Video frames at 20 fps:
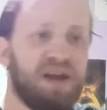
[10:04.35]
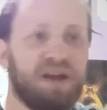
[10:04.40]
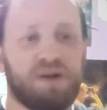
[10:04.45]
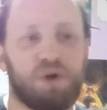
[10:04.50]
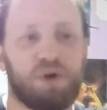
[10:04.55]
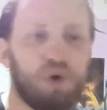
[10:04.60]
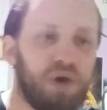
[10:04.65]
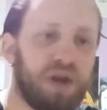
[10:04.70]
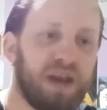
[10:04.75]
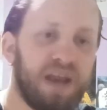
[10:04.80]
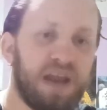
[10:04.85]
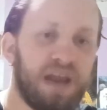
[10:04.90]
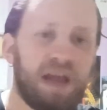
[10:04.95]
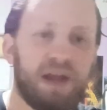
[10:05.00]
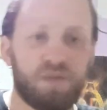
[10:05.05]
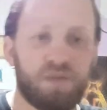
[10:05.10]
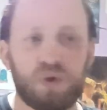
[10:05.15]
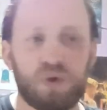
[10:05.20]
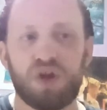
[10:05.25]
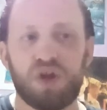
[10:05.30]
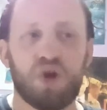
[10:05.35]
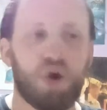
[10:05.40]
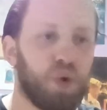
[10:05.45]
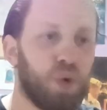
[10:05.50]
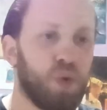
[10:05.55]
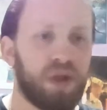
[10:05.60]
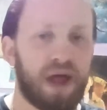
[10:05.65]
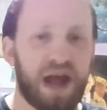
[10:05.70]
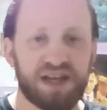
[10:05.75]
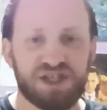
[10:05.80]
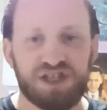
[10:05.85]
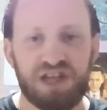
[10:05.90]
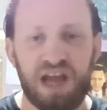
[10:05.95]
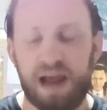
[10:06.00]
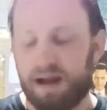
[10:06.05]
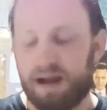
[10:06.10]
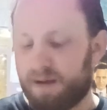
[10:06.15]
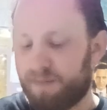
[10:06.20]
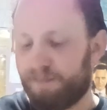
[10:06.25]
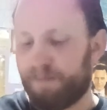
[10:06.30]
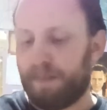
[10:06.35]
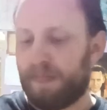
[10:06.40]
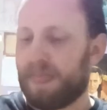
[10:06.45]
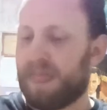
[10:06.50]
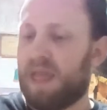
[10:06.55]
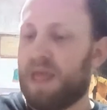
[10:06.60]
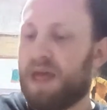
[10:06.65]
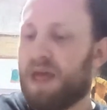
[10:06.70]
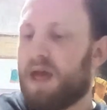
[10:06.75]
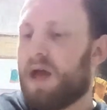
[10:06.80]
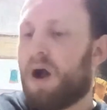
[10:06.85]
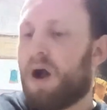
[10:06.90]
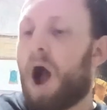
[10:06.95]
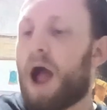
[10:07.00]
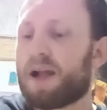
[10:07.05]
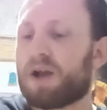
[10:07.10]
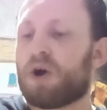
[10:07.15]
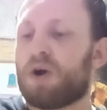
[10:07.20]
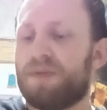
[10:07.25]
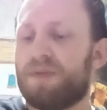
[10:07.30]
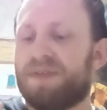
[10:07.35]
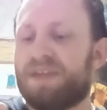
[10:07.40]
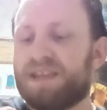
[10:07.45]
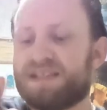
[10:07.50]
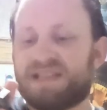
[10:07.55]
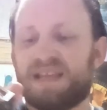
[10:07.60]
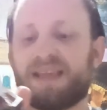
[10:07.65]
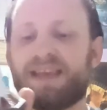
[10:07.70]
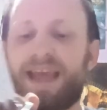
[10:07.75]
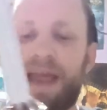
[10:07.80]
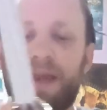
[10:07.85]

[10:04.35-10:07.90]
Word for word: good and evil, you know, all that shtick. I got this again